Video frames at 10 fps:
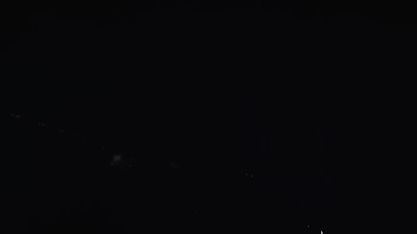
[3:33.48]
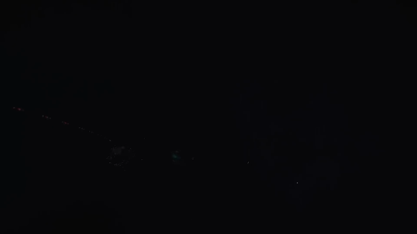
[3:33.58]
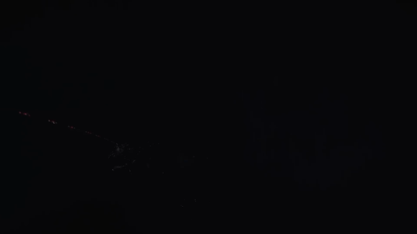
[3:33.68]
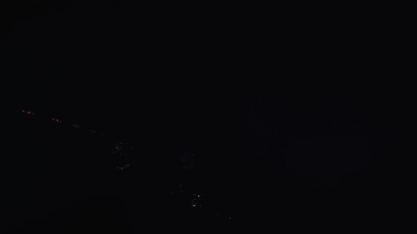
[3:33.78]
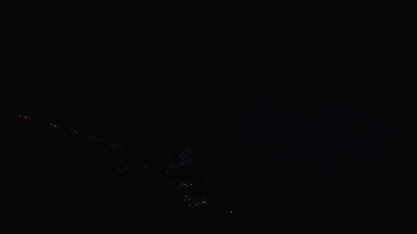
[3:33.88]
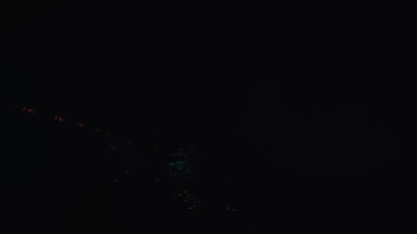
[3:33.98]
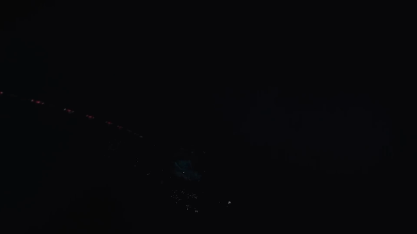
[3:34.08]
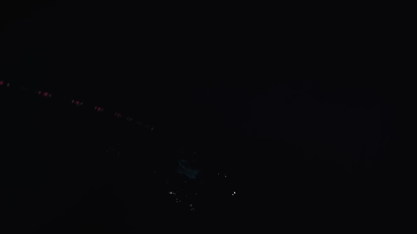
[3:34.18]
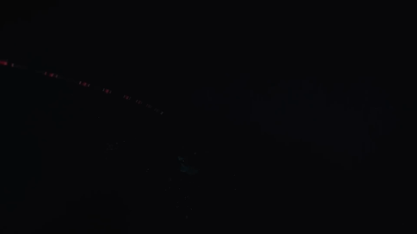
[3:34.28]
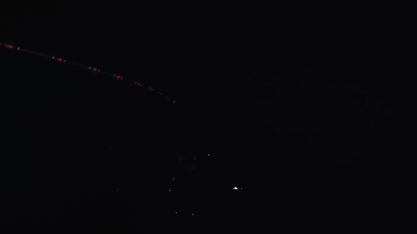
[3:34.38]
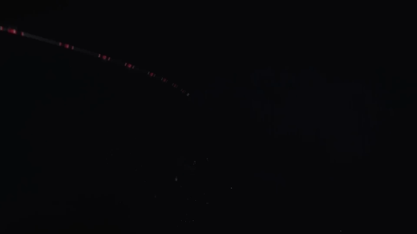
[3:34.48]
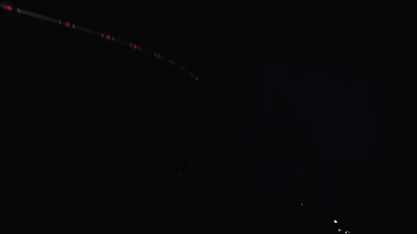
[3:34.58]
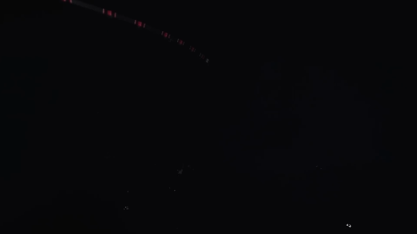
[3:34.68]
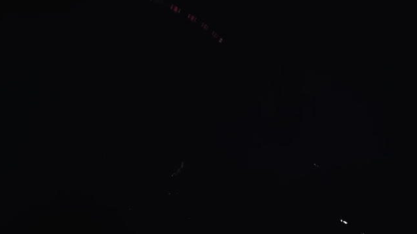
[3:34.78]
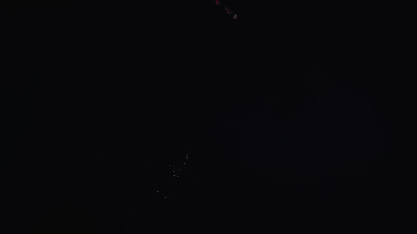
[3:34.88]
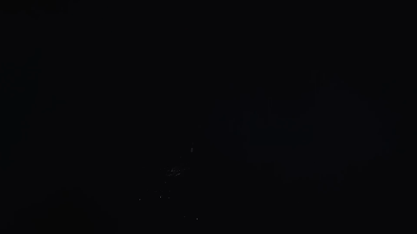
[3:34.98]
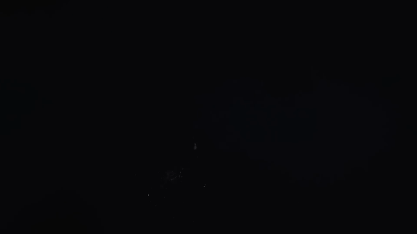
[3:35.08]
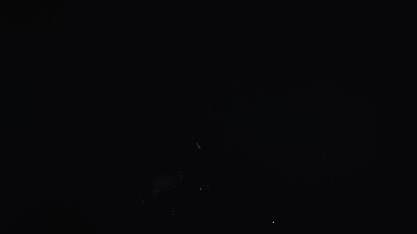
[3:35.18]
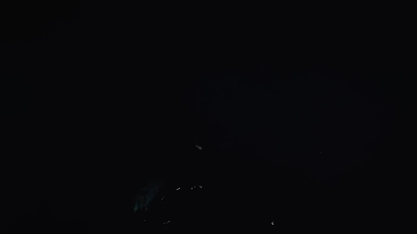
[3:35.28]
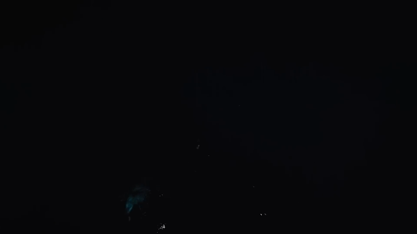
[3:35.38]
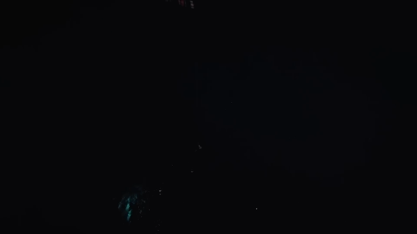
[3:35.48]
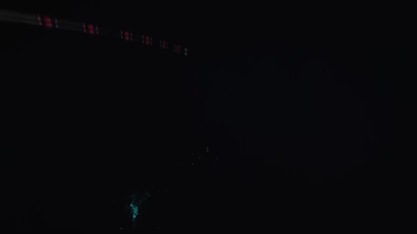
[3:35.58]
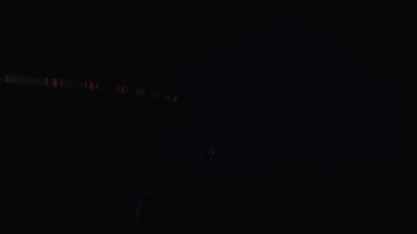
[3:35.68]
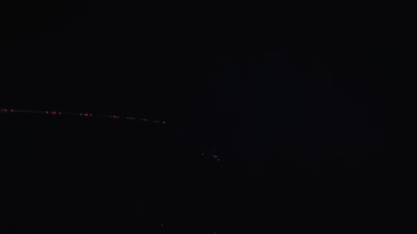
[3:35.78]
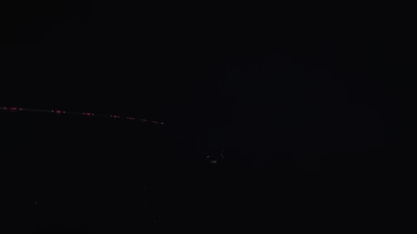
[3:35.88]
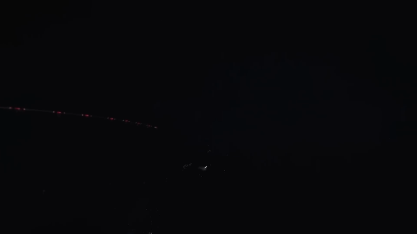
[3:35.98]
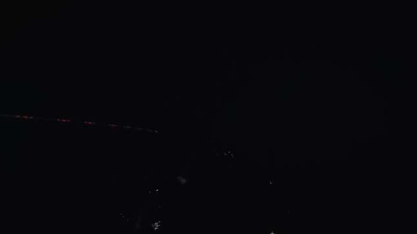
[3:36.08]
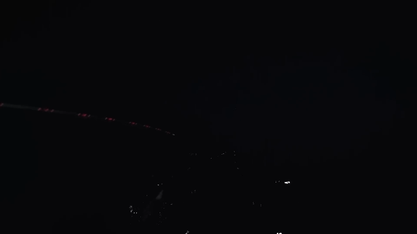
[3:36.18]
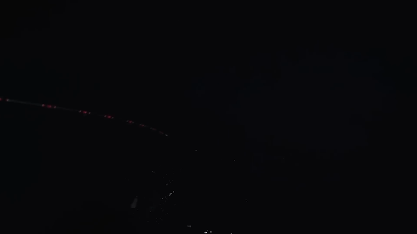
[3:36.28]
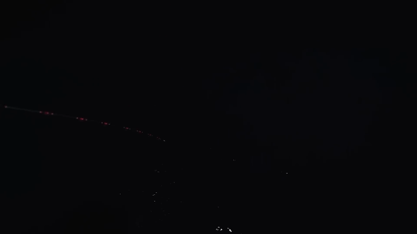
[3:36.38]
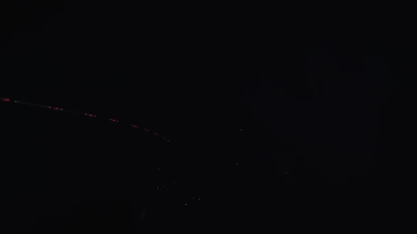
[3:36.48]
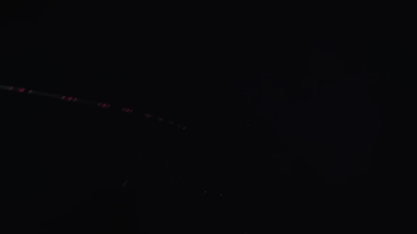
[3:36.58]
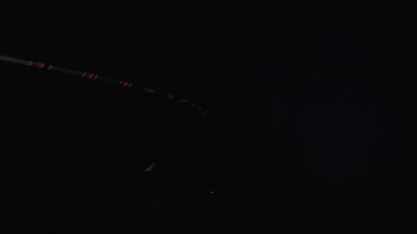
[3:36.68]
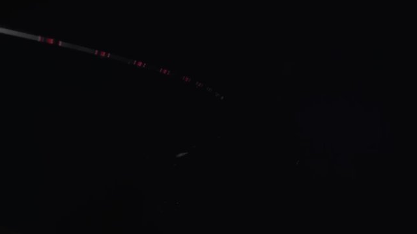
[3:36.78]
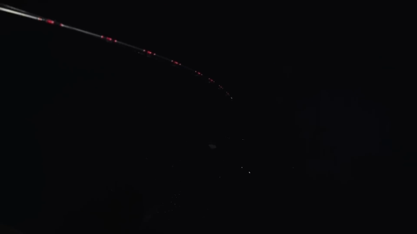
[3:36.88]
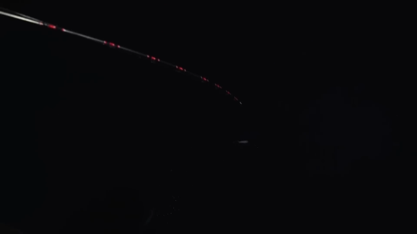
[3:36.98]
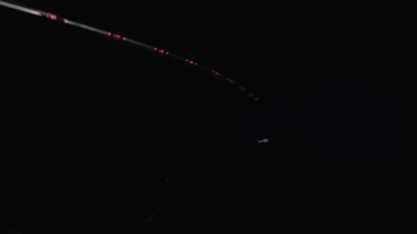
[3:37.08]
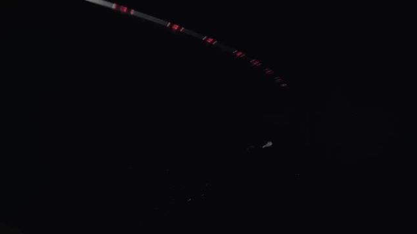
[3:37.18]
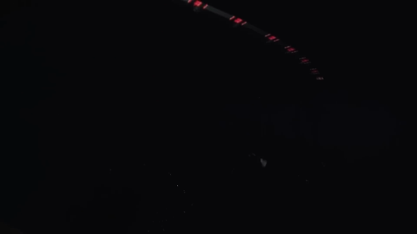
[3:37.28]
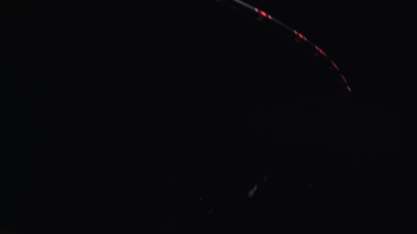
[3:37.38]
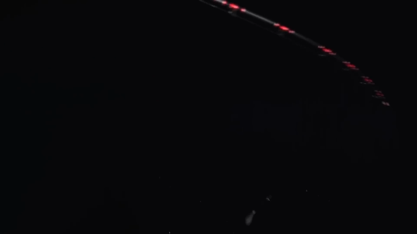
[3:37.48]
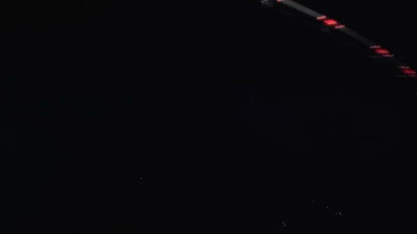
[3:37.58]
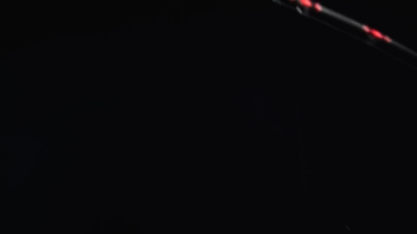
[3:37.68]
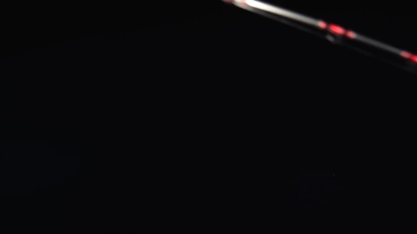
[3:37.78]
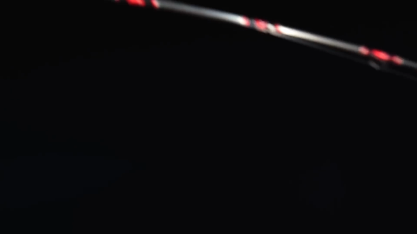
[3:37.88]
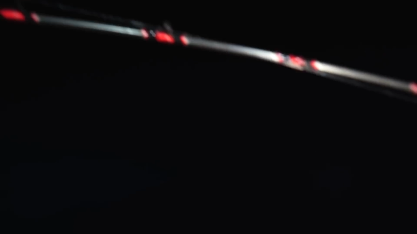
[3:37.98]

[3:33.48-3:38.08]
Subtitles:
[unreadable: no face in view]